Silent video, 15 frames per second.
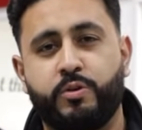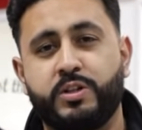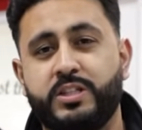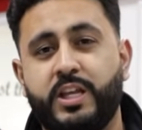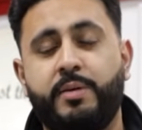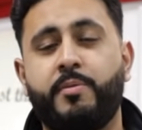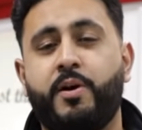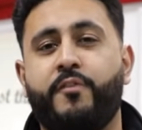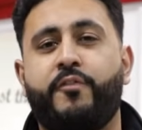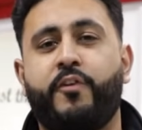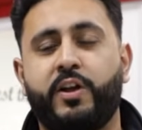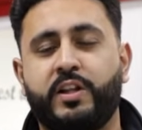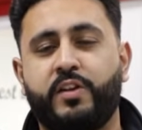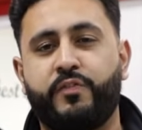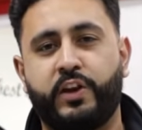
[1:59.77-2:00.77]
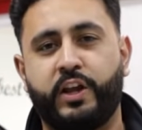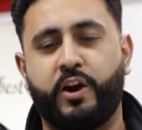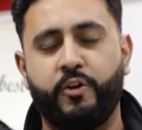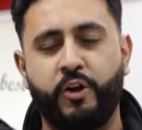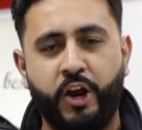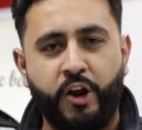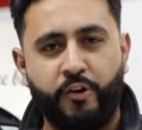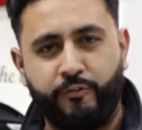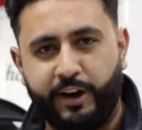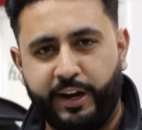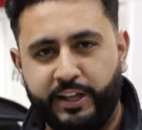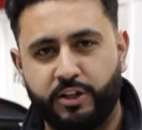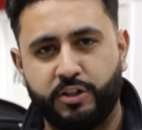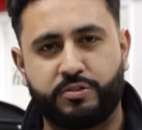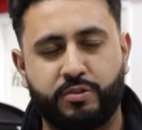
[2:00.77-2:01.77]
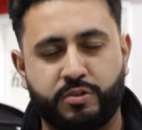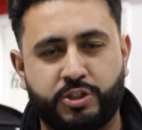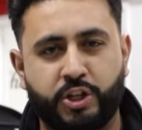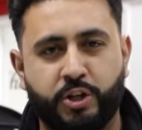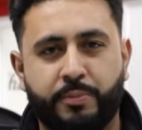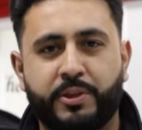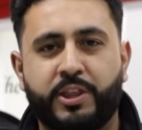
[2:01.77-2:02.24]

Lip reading: because they might find this video really useful too.